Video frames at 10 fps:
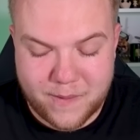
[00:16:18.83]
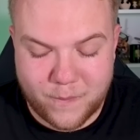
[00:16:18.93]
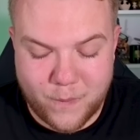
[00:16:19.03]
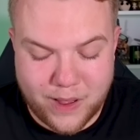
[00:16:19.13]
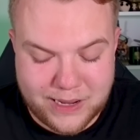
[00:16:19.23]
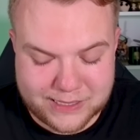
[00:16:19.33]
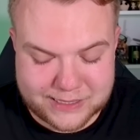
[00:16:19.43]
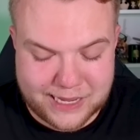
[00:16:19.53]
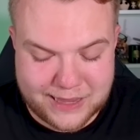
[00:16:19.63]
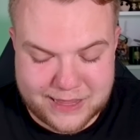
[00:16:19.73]
What a
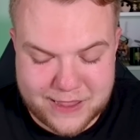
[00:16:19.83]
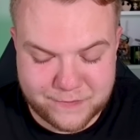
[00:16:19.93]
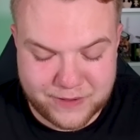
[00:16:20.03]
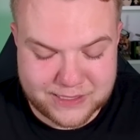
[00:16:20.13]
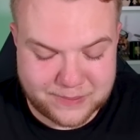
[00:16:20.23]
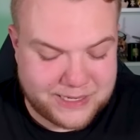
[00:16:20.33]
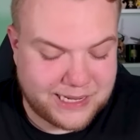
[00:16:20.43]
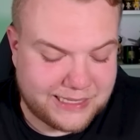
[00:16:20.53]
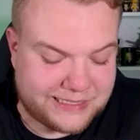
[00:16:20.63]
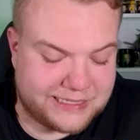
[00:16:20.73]
set defense. I mean,
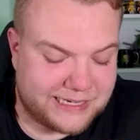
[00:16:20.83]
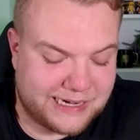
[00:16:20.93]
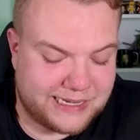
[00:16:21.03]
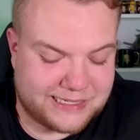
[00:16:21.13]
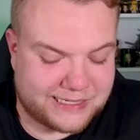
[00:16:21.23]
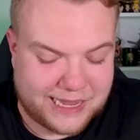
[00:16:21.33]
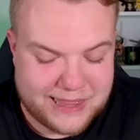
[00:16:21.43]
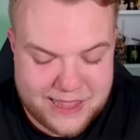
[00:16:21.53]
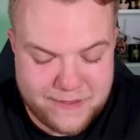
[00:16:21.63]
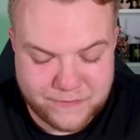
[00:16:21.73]
not necessarily a
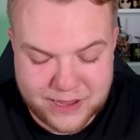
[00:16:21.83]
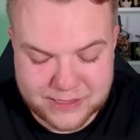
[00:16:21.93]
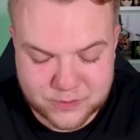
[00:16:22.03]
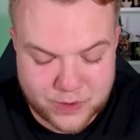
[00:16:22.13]
set defense.